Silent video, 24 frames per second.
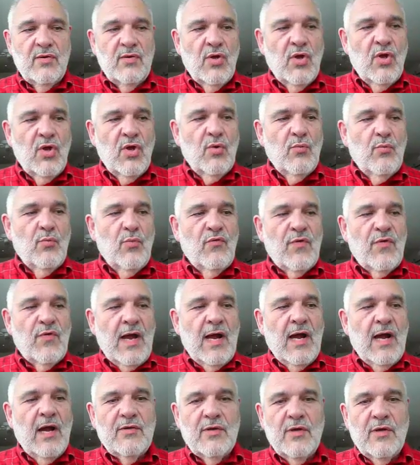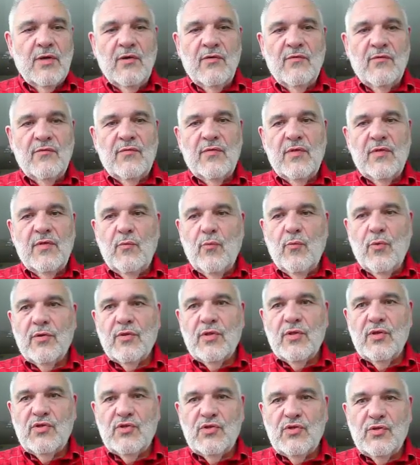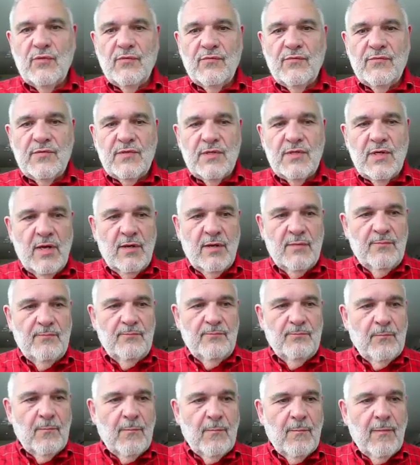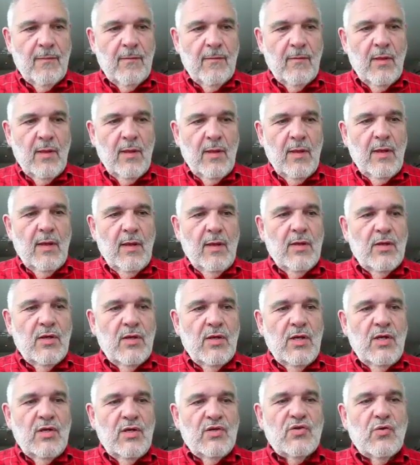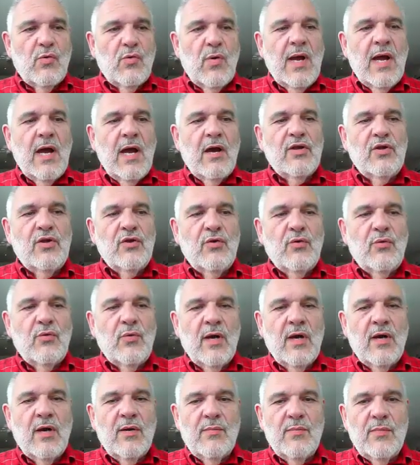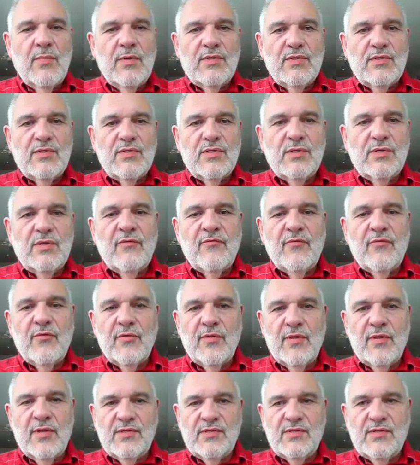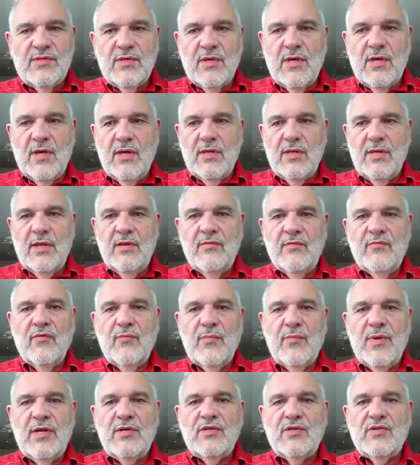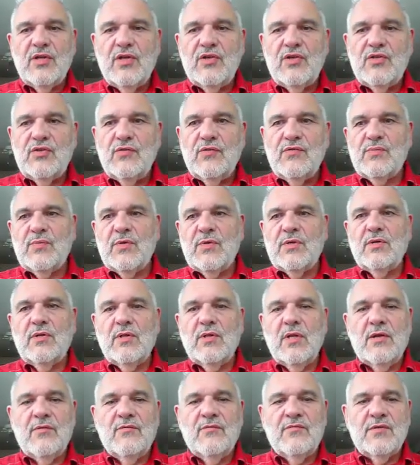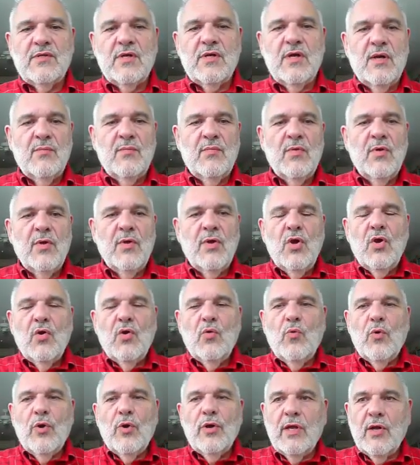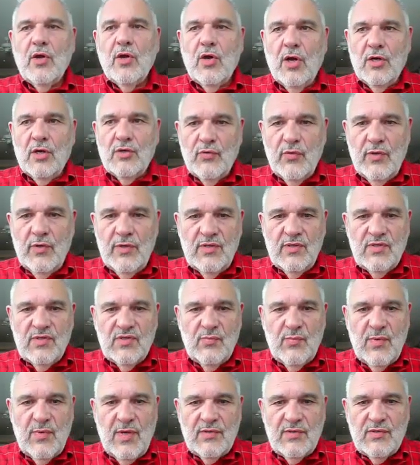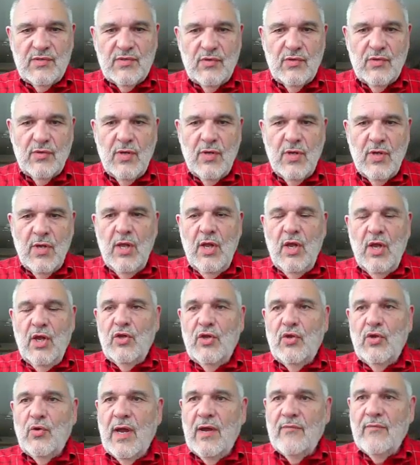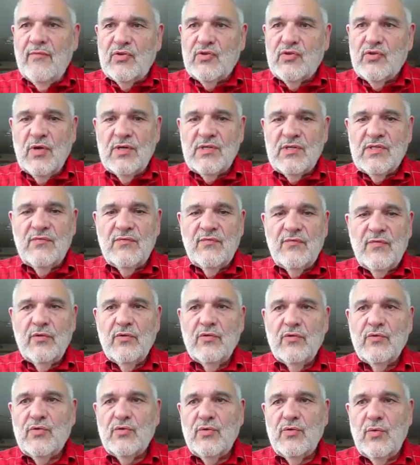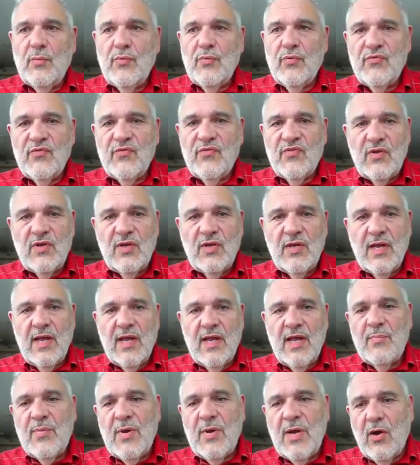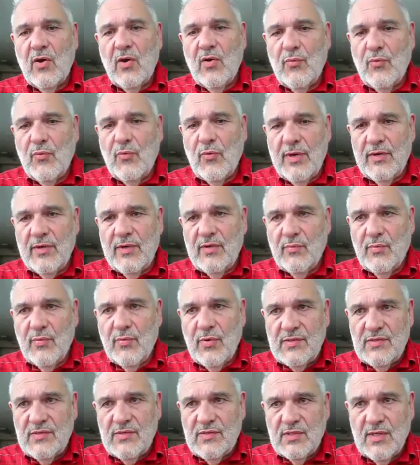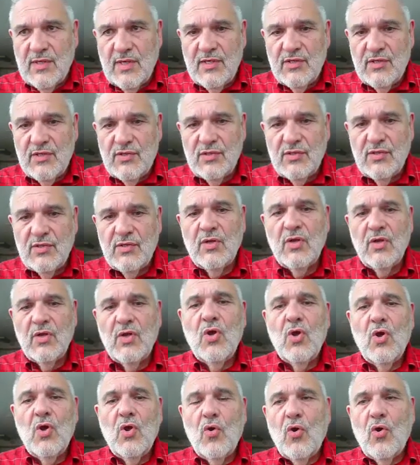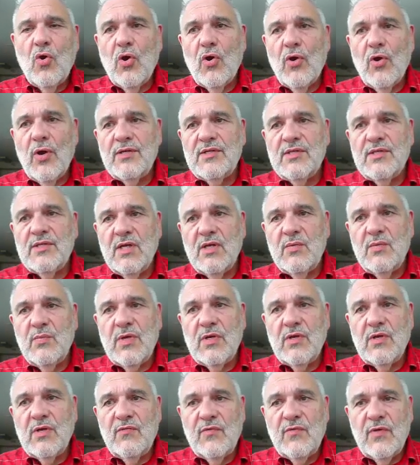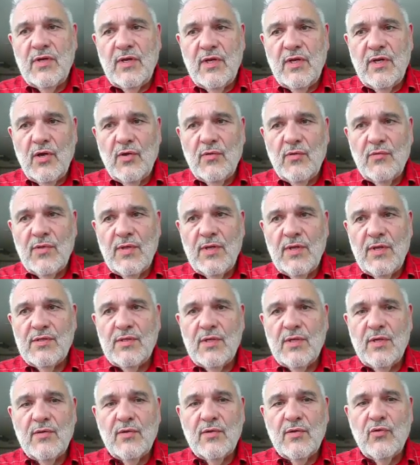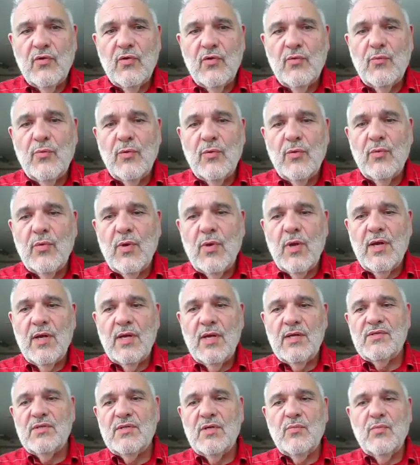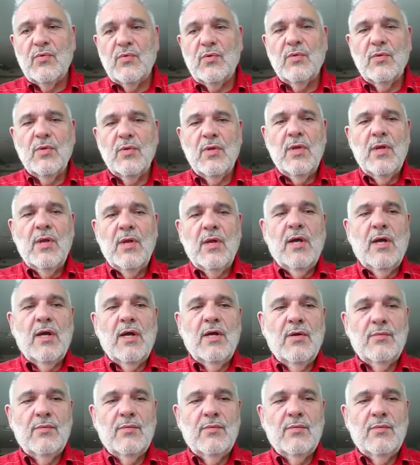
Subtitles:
and then move out of the work that you've done. So how do you deliver this information that you've spent a lot of time working on during the semester? You have a choice of either presenting a PowerPoint presentation or a 10-minute video that the group will assemble